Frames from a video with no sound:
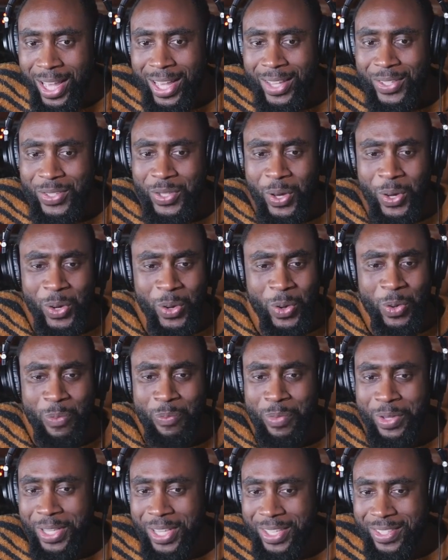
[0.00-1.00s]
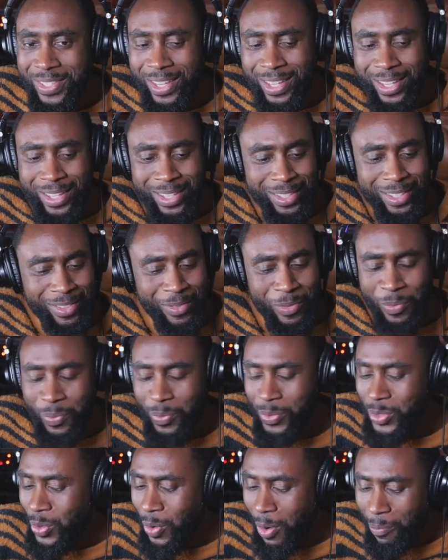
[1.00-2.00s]
So Melissa,
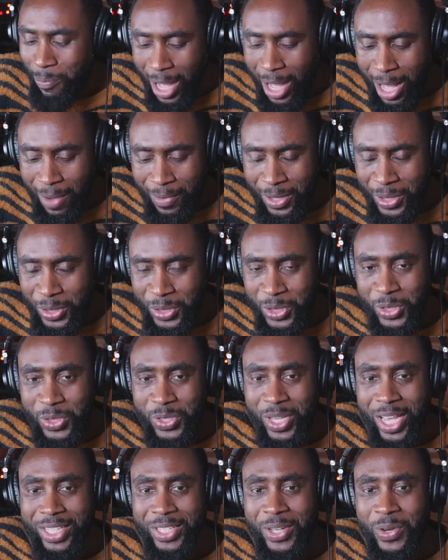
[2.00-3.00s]
to our pop culture section,